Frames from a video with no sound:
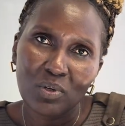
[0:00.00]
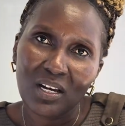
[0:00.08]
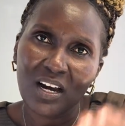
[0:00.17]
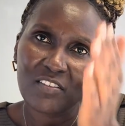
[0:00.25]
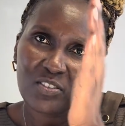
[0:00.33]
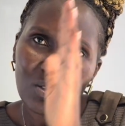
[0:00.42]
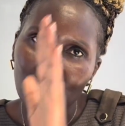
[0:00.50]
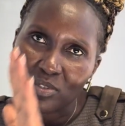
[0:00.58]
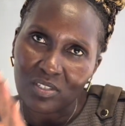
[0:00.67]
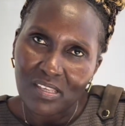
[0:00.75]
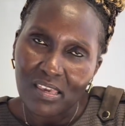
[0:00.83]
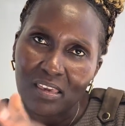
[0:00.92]
have to
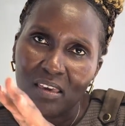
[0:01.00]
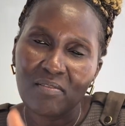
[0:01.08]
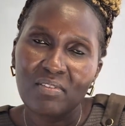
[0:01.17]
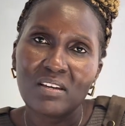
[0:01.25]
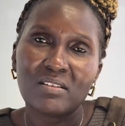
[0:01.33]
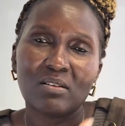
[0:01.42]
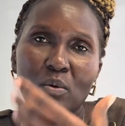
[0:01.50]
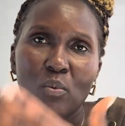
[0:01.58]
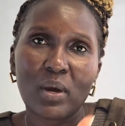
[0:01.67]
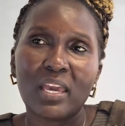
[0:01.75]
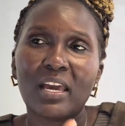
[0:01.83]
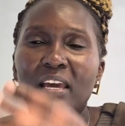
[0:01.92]
see if there is a
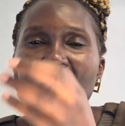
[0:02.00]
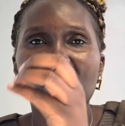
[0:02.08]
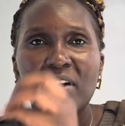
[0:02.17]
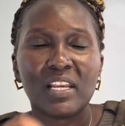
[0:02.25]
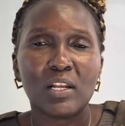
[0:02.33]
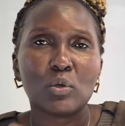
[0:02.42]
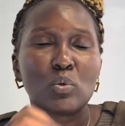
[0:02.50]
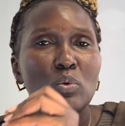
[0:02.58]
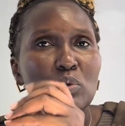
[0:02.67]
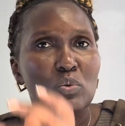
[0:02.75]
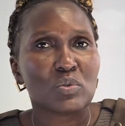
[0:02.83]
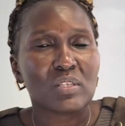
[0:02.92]
way and find out
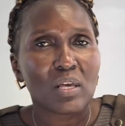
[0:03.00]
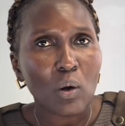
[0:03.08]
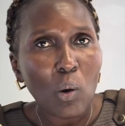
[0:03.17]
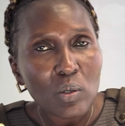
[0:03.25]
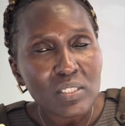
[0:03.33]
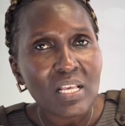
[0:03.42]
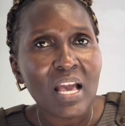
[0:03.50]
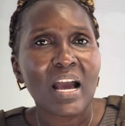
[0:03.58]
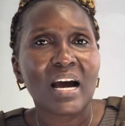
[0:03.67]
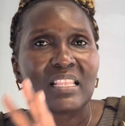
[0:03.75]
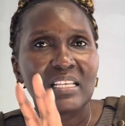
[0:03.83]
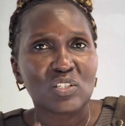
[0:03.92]
what was the cause,
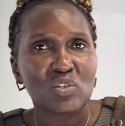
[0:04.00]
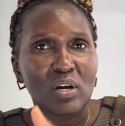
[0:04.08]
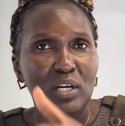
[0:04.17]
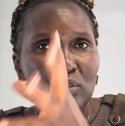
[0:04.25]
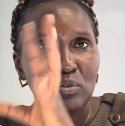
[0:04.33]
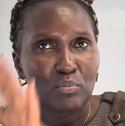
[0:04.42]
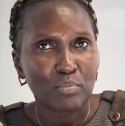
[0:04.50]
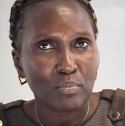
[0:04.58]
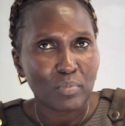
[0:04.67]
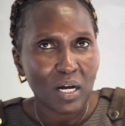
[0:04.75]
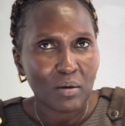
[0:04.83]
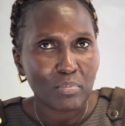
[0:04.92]
and then try to
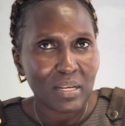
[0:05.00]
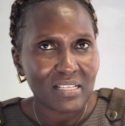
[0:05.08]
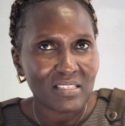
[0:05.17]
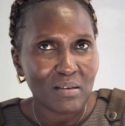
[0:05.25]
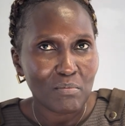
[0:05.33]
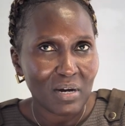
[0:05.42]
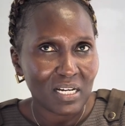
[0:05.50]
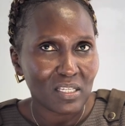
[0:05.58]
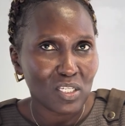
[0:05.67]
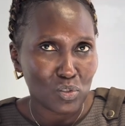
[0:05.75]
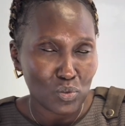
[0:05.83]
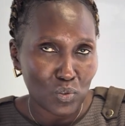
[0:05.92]
place them back
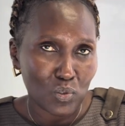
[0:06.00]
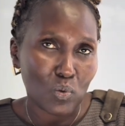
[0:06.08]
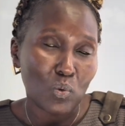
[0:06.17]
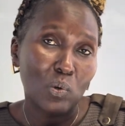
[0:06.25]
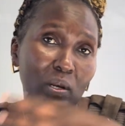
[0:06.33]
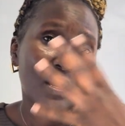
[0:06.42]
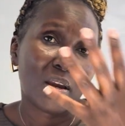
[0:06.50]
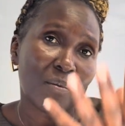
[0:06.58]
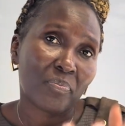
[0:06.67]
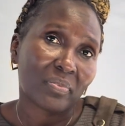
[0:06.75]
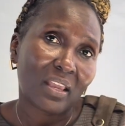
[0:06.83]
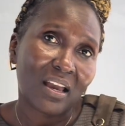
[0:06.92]
into school.
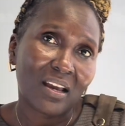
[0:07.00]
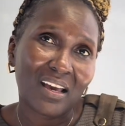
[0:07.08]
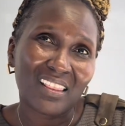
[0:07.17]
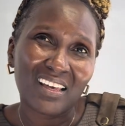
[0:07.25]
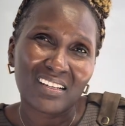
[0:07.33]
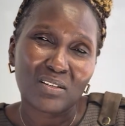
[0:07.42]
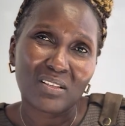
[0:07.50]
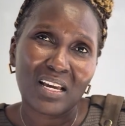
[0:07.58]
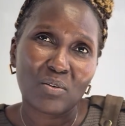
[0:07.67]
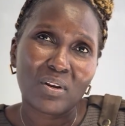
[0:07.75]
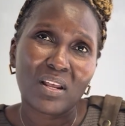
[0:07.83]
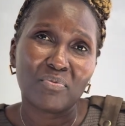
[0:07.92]
And
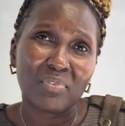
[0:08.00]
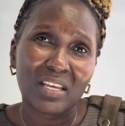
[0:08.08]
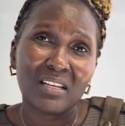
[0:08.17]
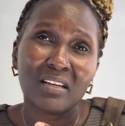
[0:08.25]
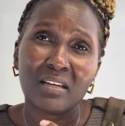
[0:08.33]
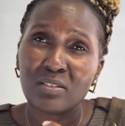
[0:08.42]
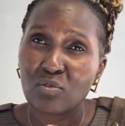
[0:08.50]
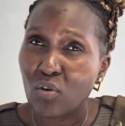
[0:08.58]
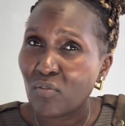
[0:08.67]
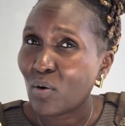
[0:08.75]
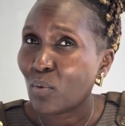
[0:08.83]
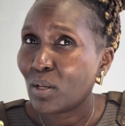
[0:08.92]
that one I find is
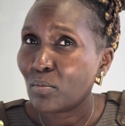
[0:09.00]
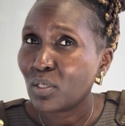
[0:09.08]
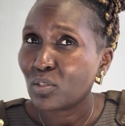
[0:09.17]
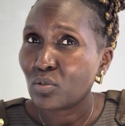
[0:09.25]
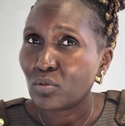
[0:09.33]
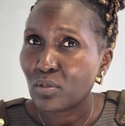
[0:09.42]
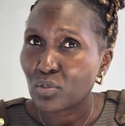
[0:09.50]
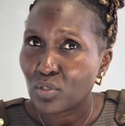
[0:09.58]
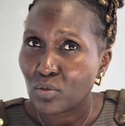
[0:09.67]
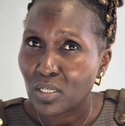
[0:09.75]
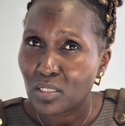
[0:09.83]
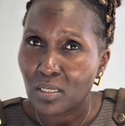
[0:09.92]
overwhelming to the
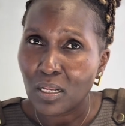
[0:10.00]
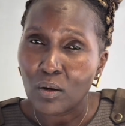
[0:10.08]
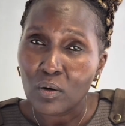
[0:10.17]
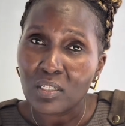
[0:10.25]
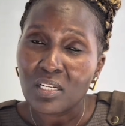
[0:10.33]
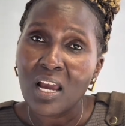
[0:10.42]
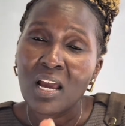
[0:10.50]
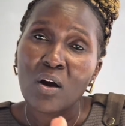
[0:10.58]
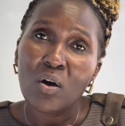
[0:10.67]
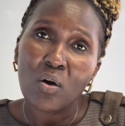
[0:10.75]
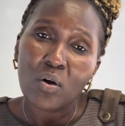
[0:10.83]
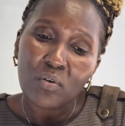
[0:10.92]
students a lot.
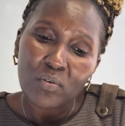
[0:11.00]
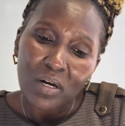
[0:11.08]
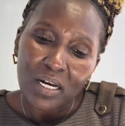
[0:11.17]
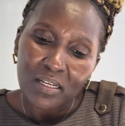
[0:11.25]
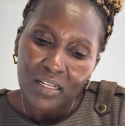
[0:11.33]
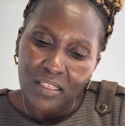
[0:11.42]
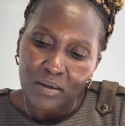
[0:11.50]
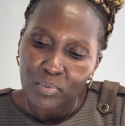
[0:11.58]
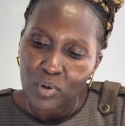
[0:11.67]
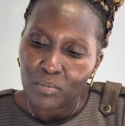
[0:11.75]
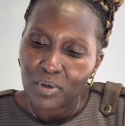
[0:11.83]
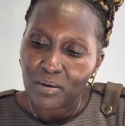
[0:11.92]
Or another
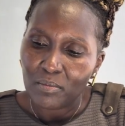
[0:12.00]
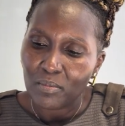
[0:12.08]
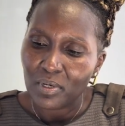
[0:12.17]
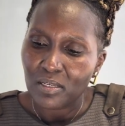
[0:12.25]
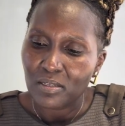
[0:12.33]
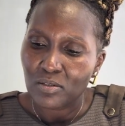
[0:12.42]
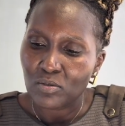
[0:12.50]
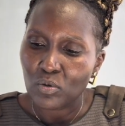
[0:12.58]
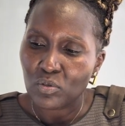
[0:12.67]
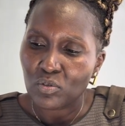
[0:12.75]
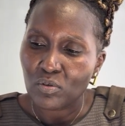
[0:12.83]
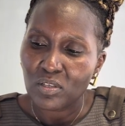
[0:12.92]
problem is
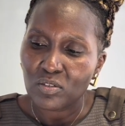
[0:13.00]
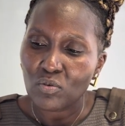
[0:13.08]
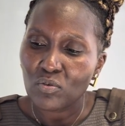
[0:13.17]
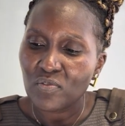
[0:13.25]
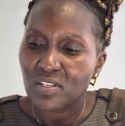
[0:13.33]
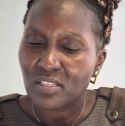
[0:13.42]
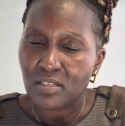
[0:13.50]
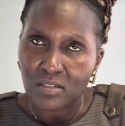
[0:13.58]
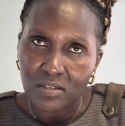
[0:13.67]
also the school fees is